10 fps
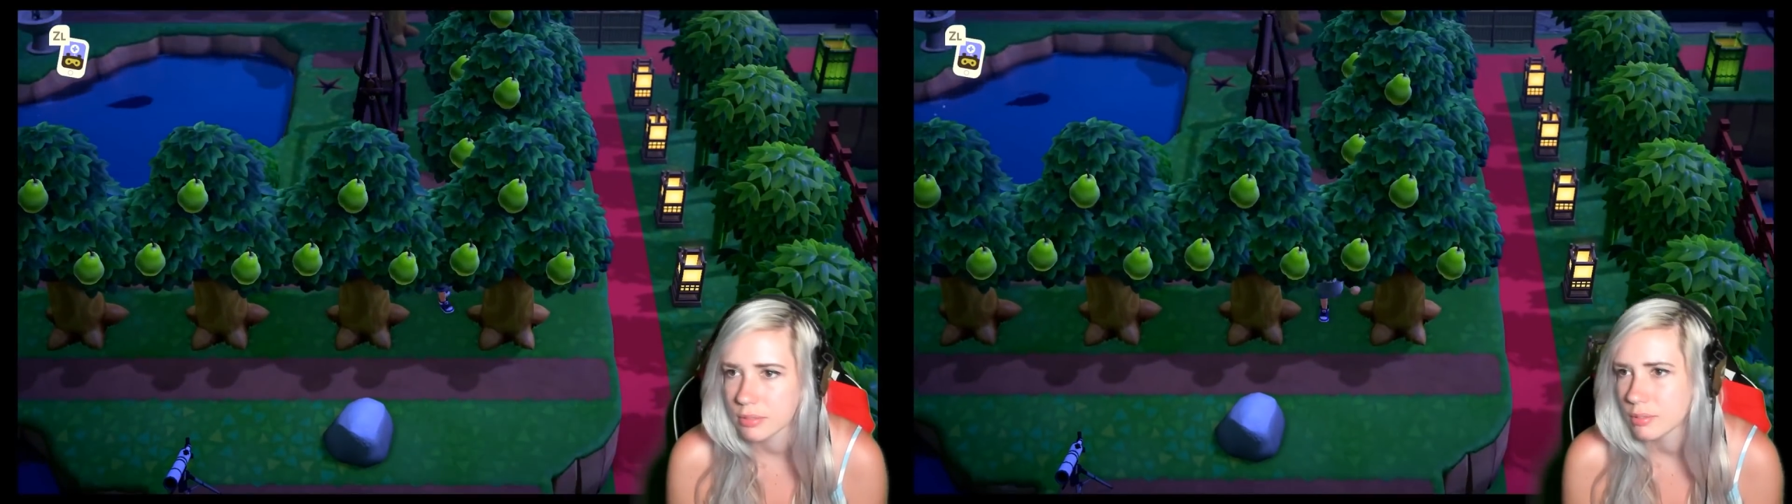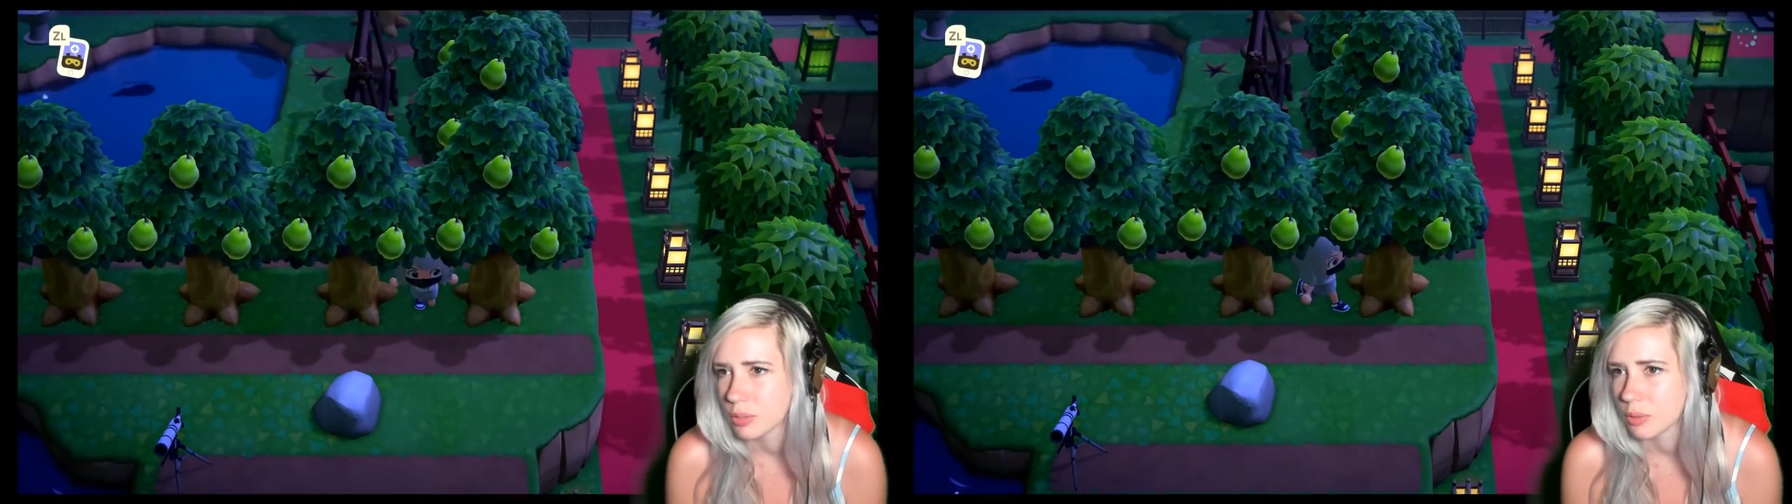
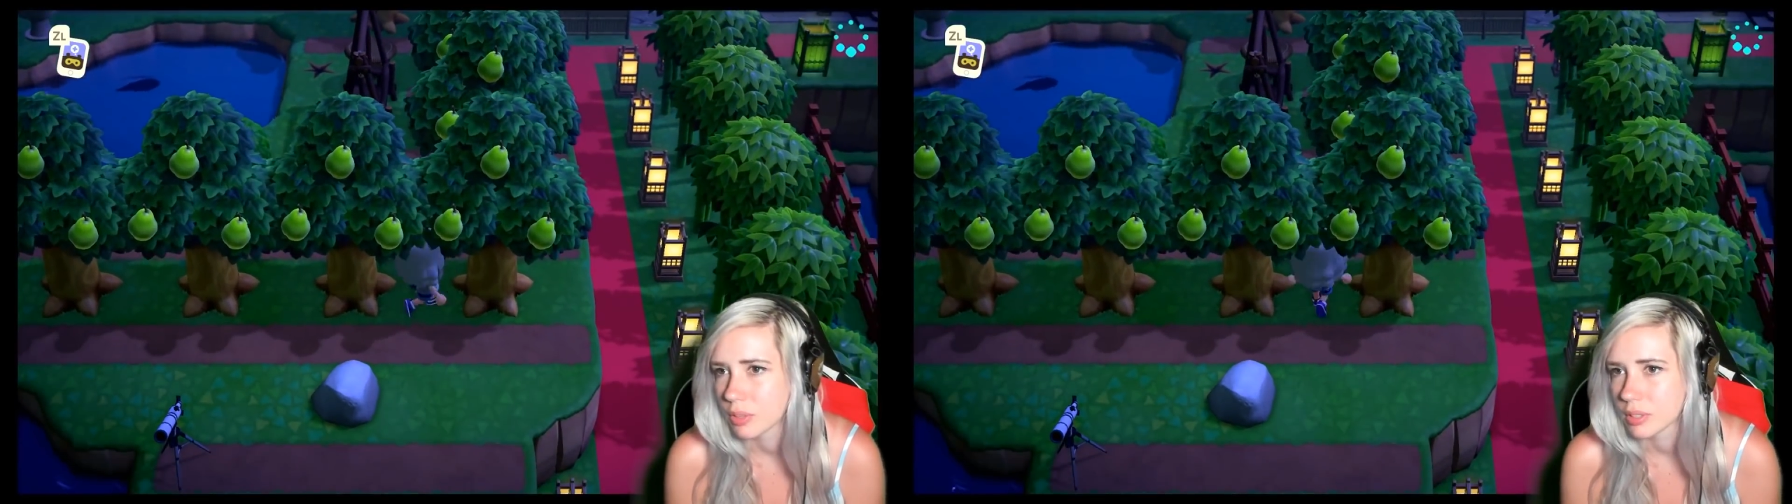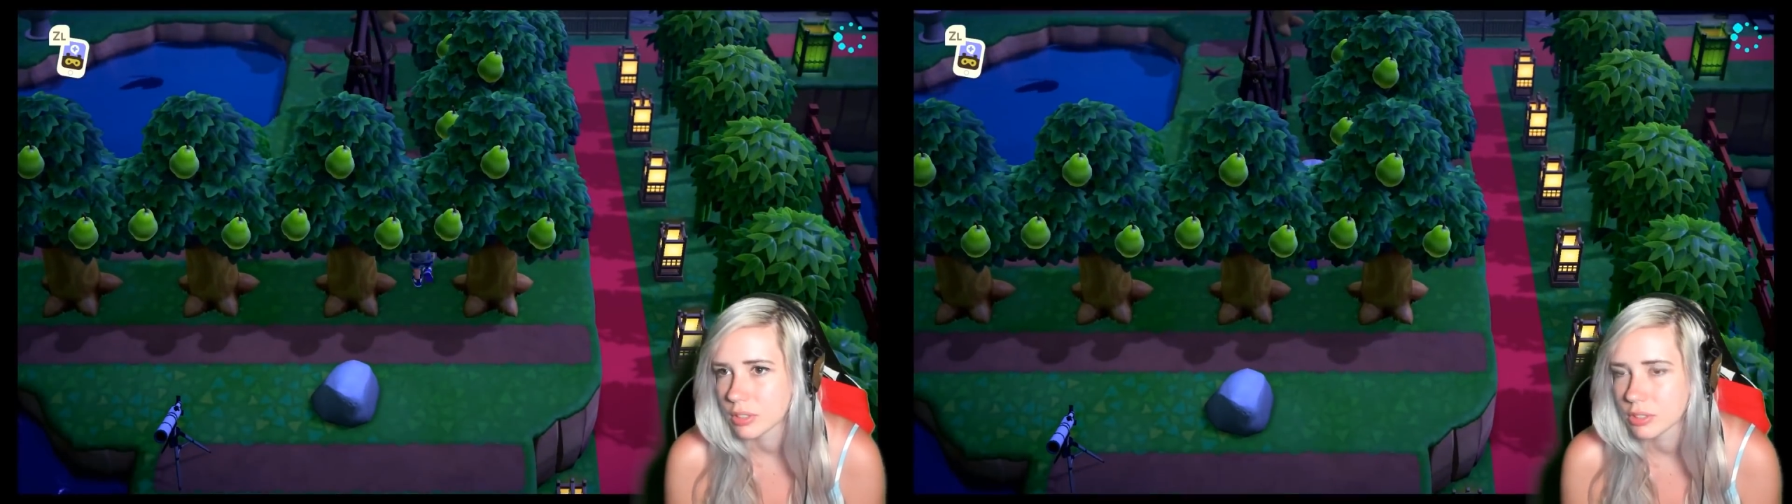2
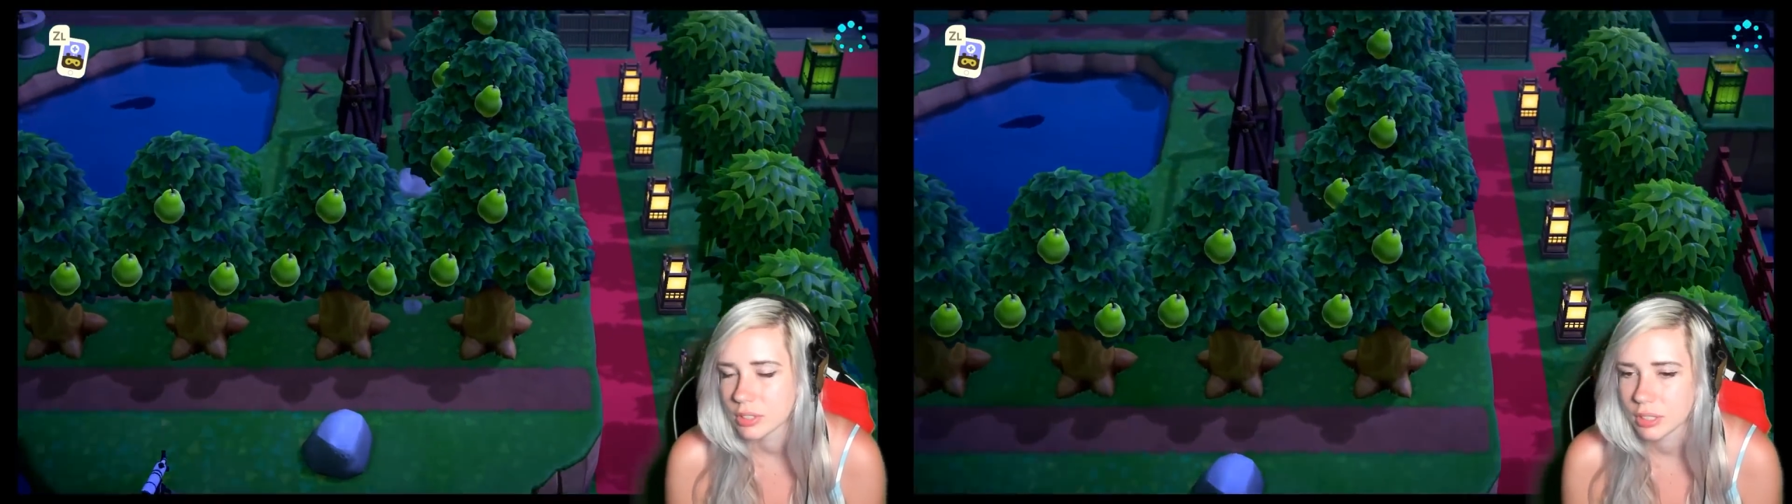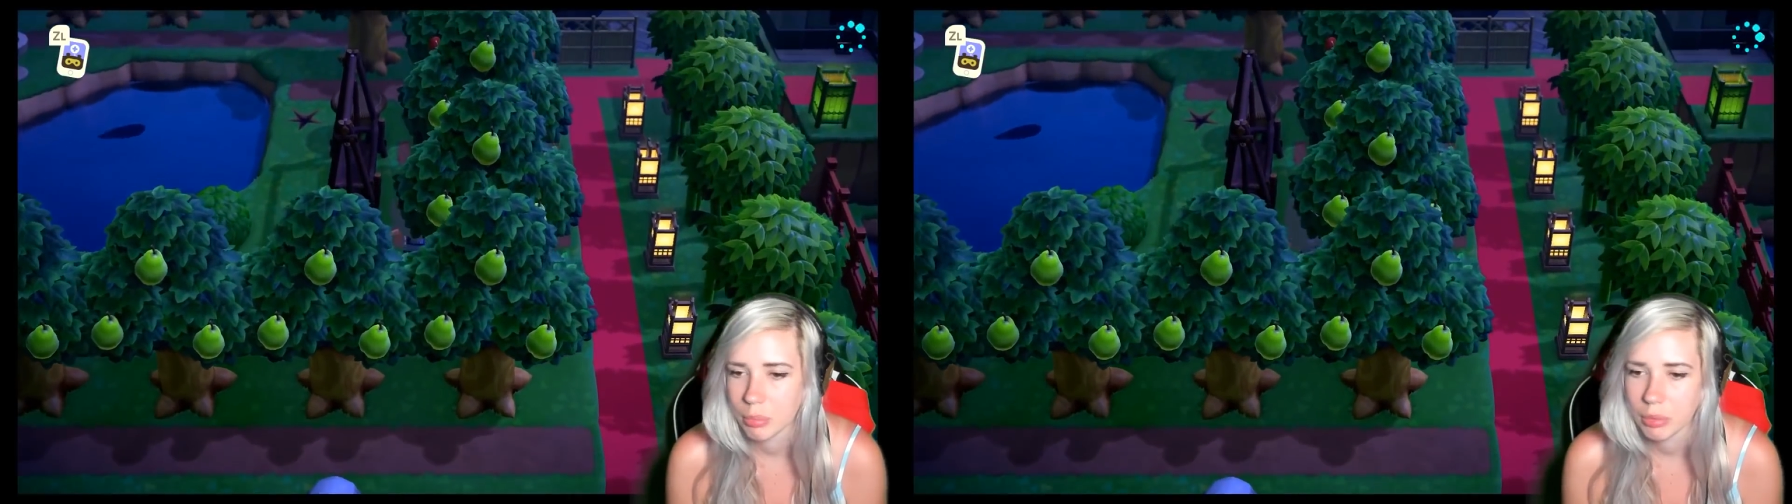things I should
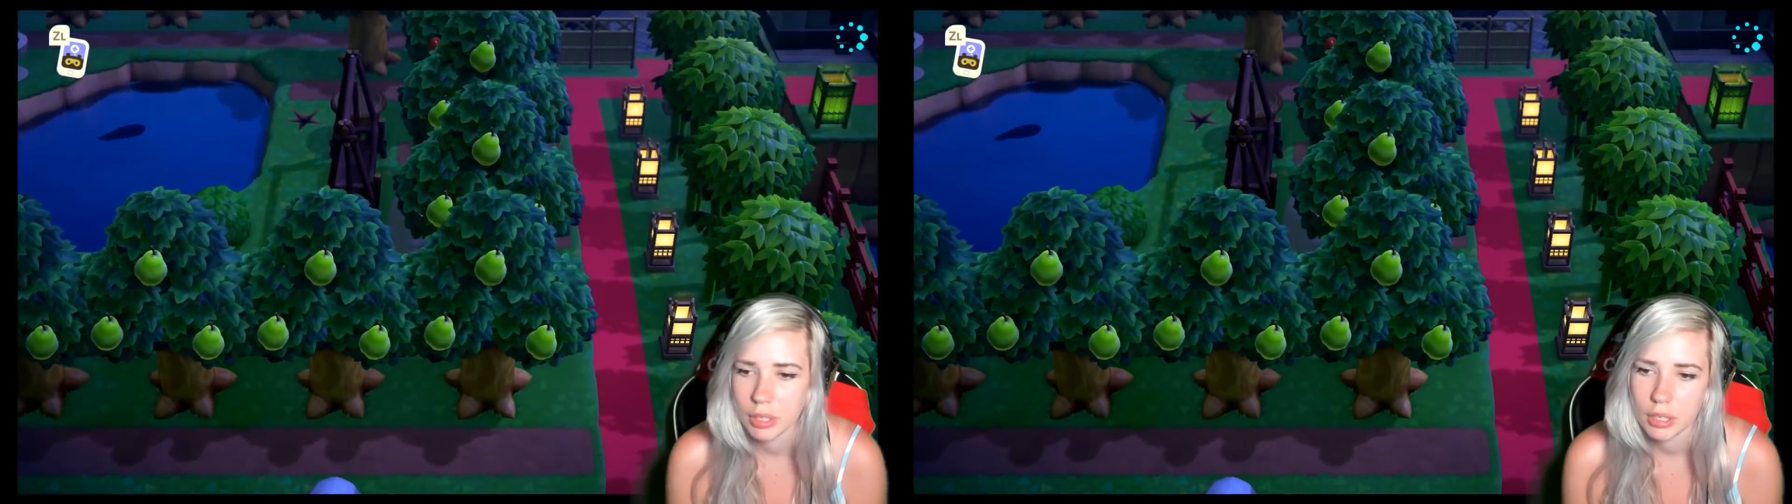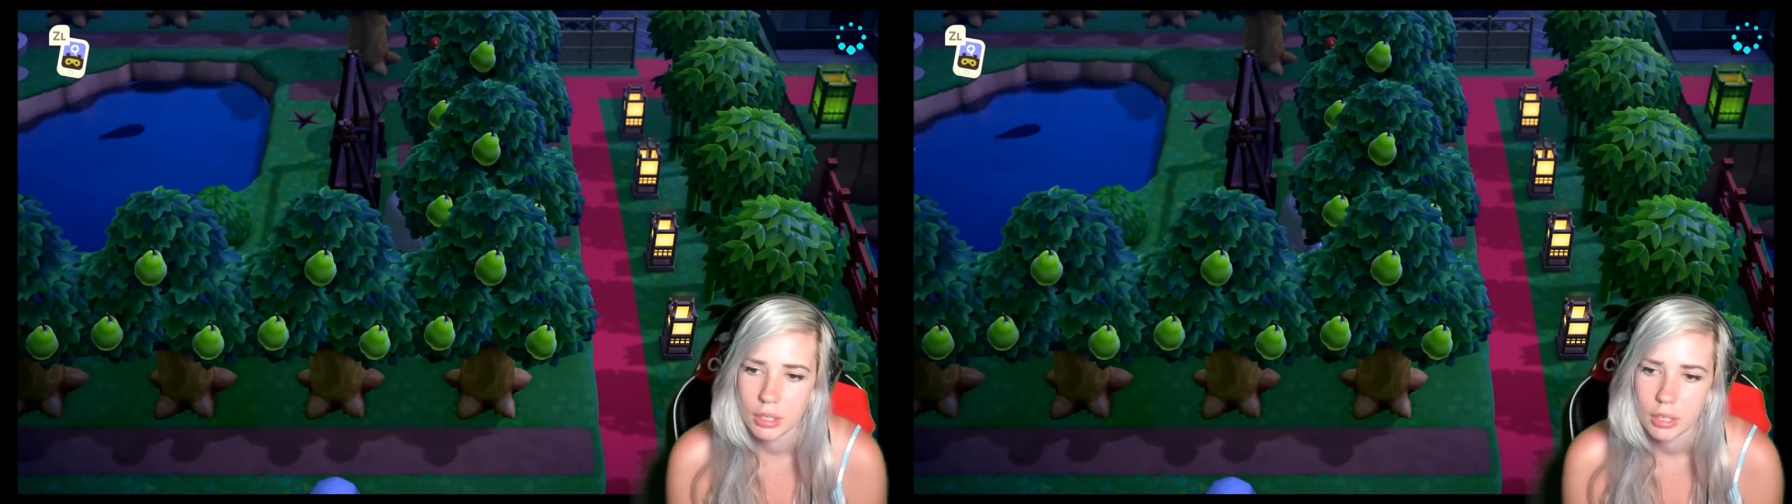dig up around
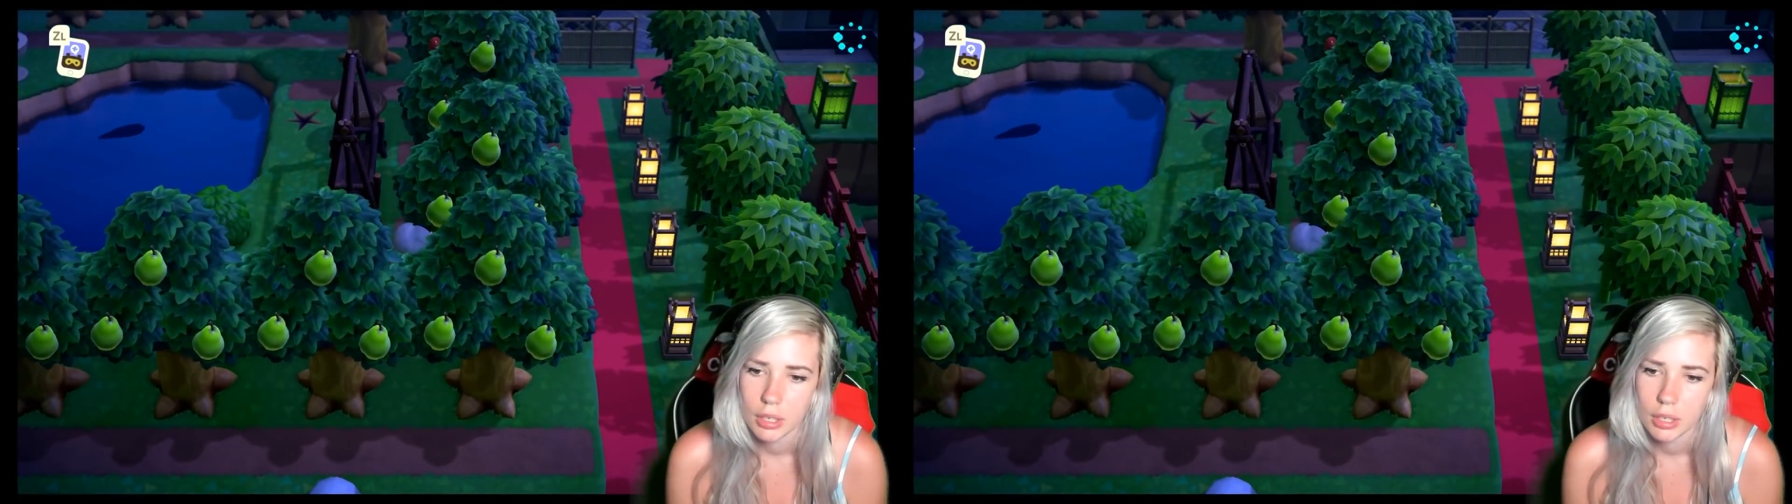here,